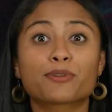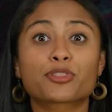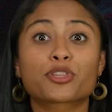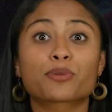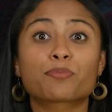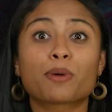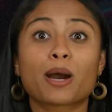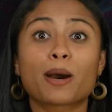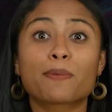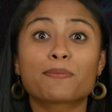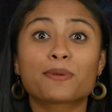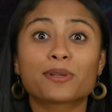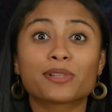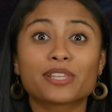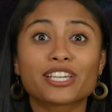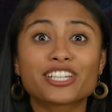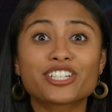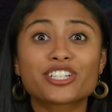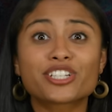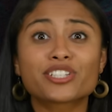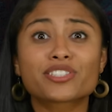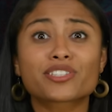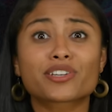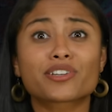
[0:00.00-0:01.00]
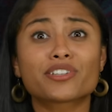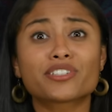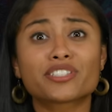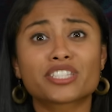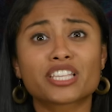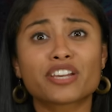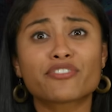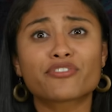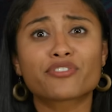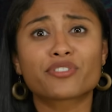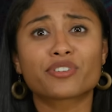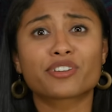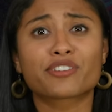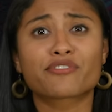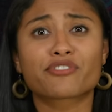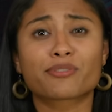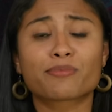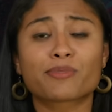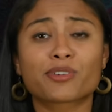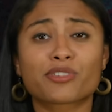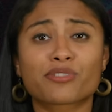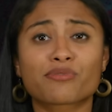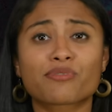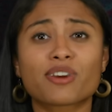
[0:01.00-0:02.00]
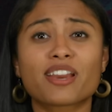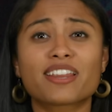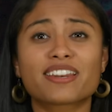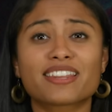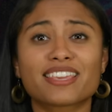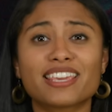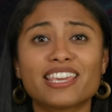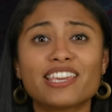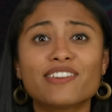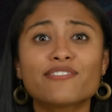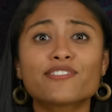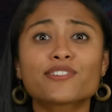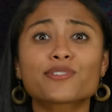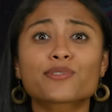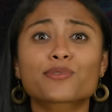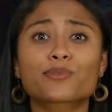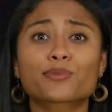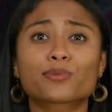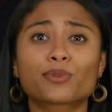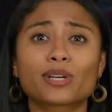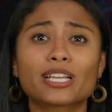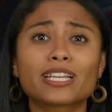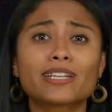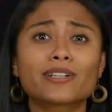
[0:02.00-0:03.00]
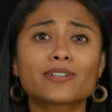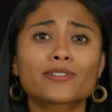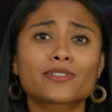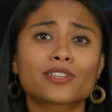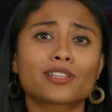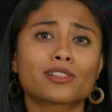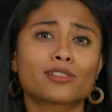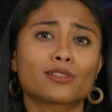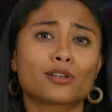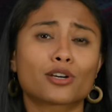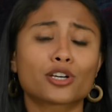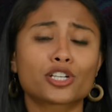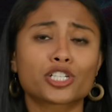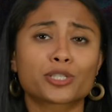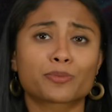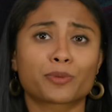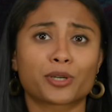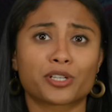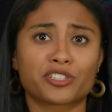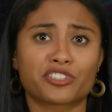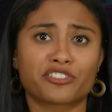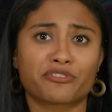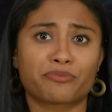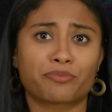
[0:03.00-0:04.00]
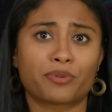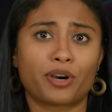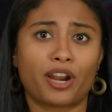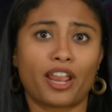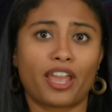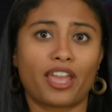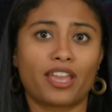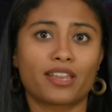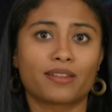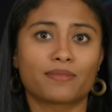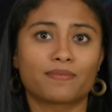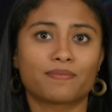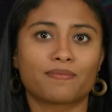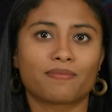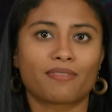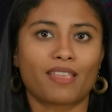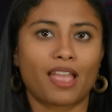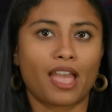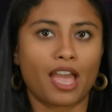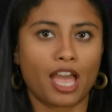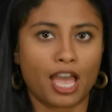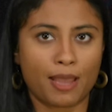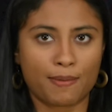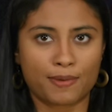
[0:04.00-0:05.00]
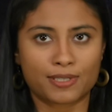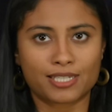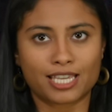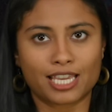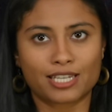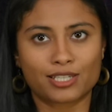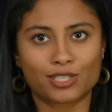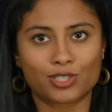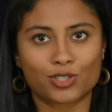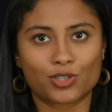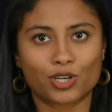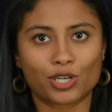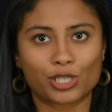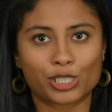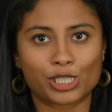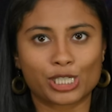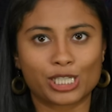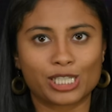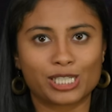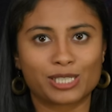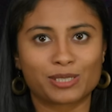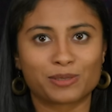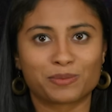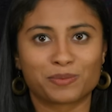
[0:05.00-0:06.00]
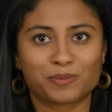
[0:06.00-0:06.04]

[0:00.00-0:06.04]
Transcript: but their populations are suffering from a threat even greater than large birds of prey: habitat destruction.